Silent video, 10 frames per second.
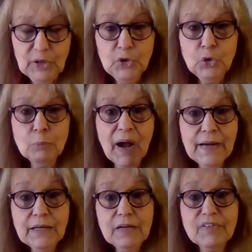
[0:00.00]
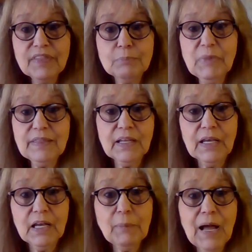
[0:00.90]
You might even be
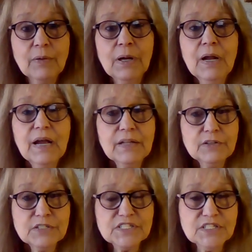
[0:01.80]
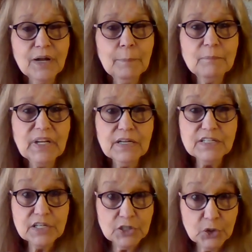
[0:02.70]
thinking about some
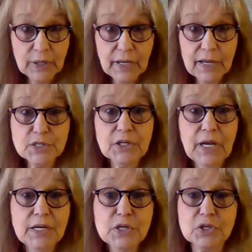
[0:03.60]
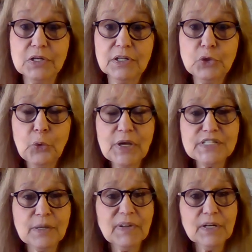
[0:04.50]
continuing education, doing
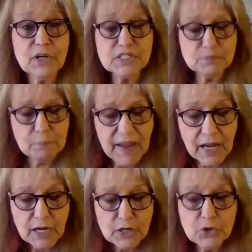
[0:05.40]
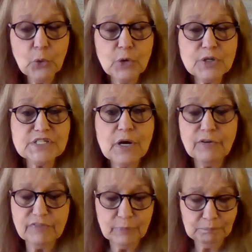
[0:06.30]
something to expand
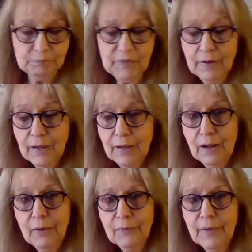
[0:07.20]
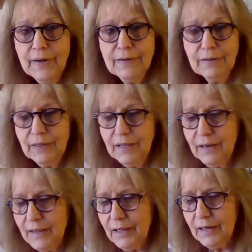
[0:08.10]
yourself. All right,
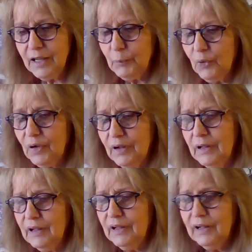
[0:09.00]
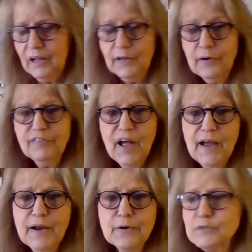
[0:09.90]
can I get a couple
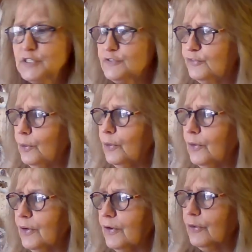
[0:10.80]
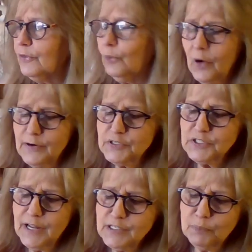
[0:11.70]
clarifiers for the water
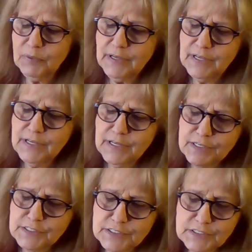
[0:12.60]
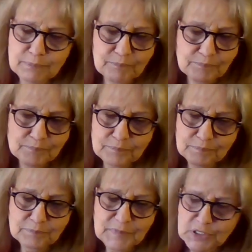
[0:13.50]
signs, please?
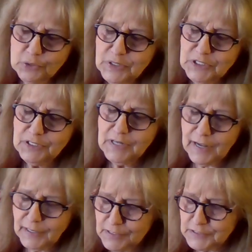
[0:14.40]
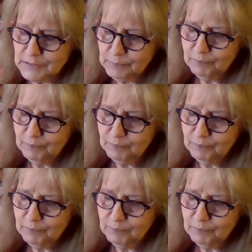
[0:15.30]
switching decks.